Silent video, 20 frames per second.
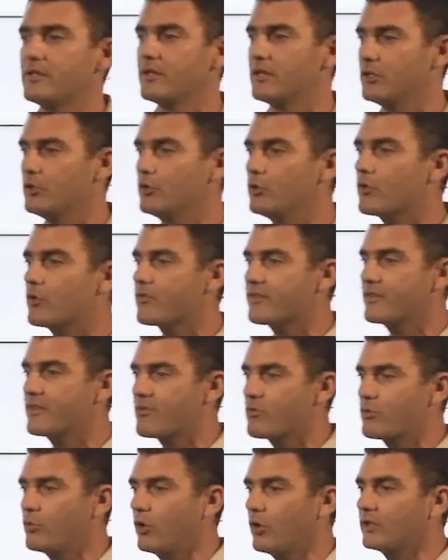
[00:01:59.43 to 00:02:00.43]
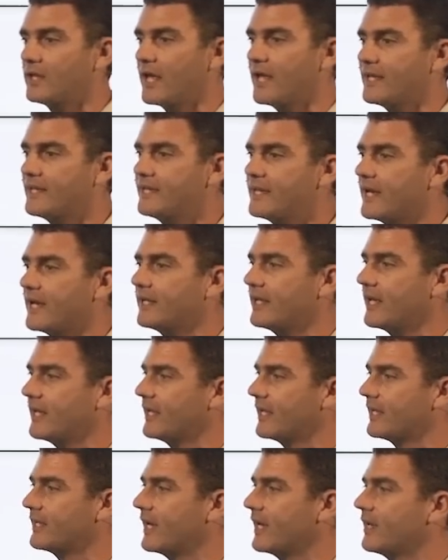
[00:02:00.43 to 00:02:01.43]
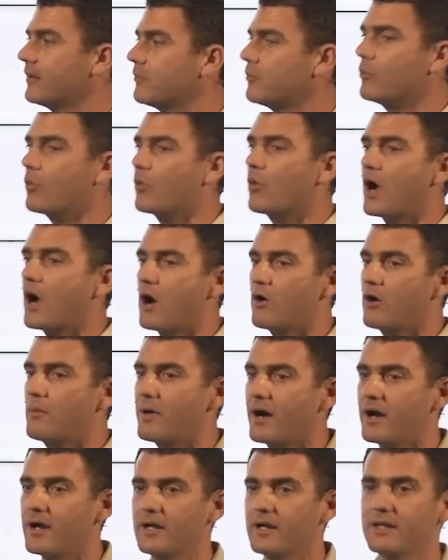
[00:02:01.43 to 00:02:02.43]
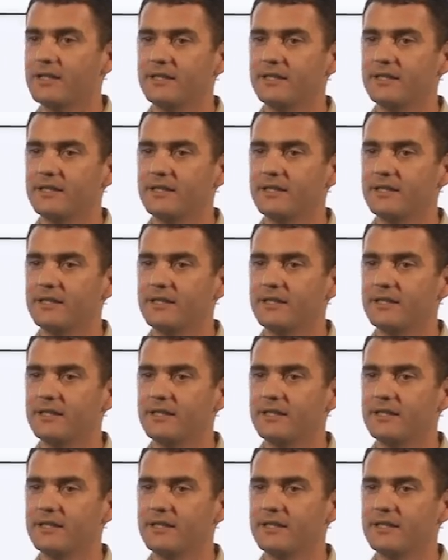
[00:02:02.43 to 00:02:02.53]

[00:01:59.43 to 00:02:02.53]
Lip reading: use this word again and again, mukawama,